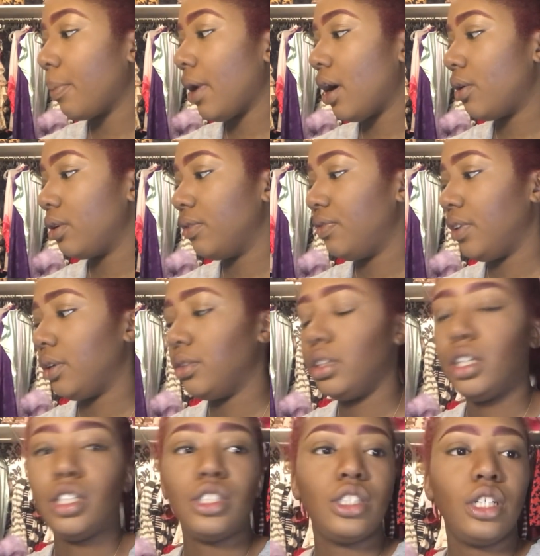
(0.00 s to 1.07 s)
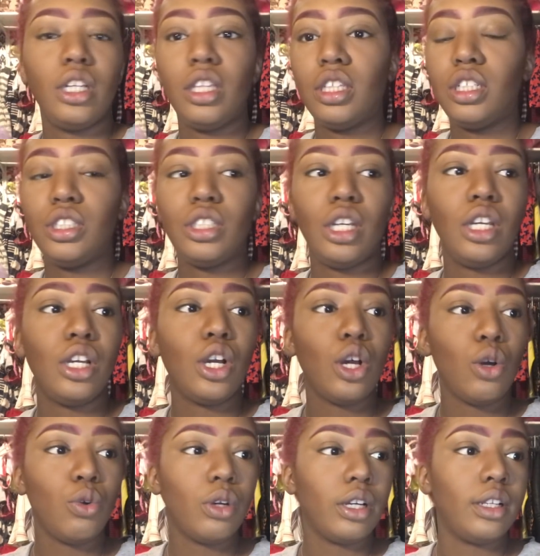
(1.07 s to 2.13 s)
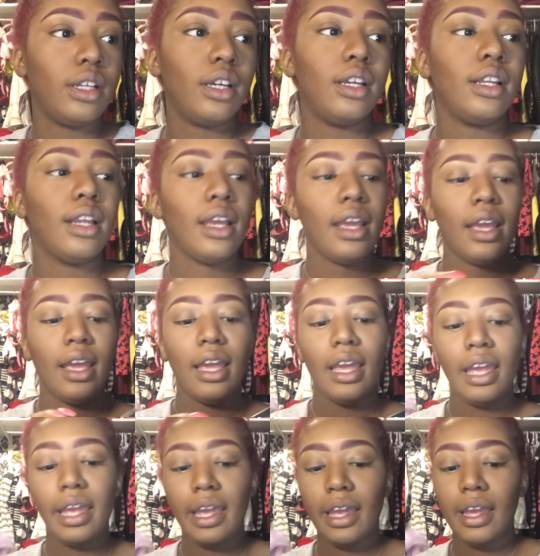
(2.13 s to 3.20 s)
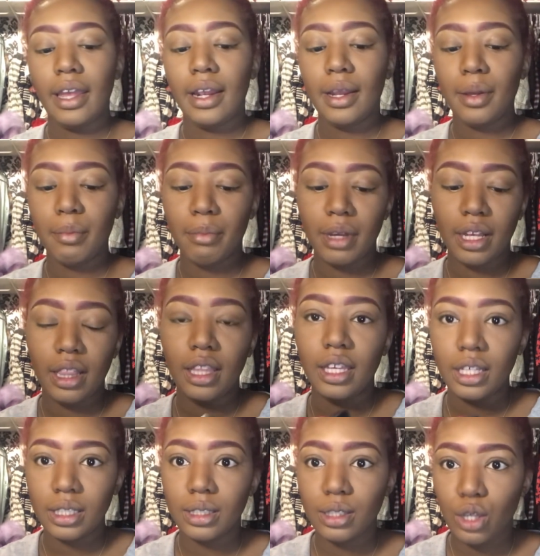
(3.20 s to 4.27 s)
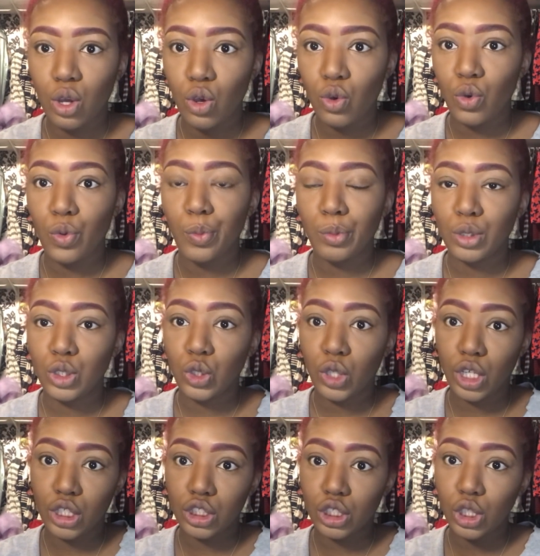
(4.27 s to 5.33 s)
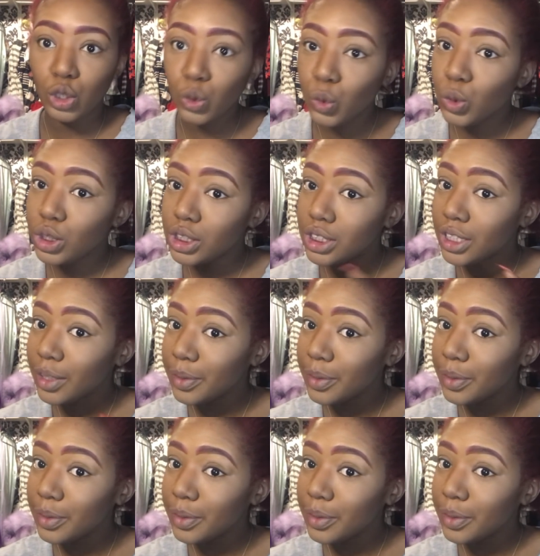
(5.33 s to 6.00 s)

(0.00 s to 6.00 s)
powder foundation in the shade Coconut and my Lancome Transluce